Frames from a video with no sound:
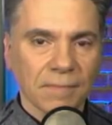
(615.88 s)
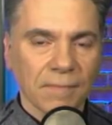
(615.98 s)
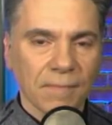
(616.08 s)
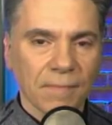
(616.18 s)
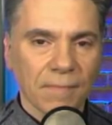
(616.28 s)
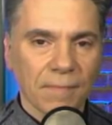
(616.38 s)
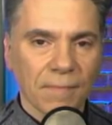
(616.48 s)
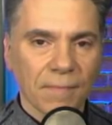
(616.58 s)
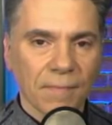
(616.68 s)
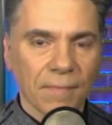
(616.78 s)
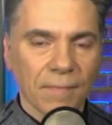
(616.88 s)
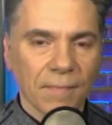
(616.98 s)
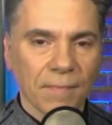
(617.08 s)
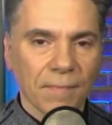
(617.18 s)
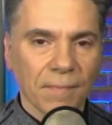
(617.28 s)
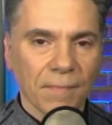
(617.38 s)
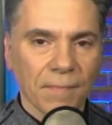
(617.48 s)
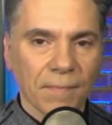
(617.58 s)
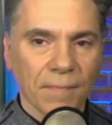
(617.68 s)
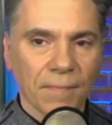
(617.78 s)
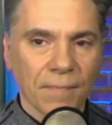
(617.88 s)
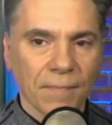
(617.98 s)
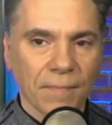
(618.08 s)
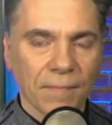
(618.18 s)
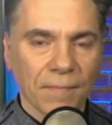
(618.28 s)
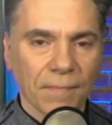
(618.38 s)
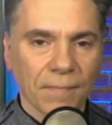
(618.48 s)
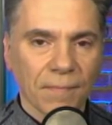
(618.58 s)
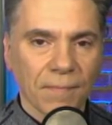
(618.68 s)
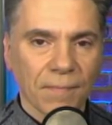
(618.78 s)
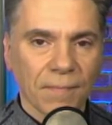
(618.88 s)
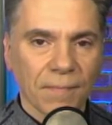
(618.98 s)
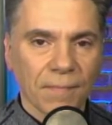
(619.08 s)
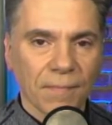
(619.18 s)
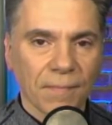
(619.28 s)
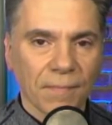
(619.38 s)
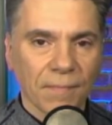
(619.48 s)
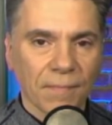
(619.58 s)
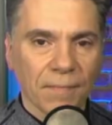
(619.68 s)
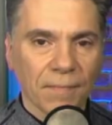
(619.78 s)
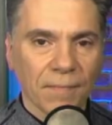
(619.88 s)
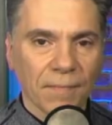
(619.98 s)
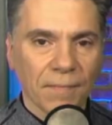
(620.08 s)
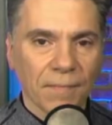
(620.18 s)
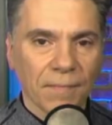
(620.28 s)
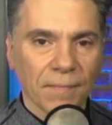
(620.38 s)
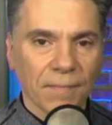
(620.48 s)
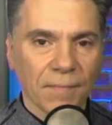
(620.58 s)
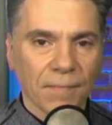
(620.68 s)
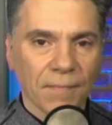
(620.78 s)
(not speaking)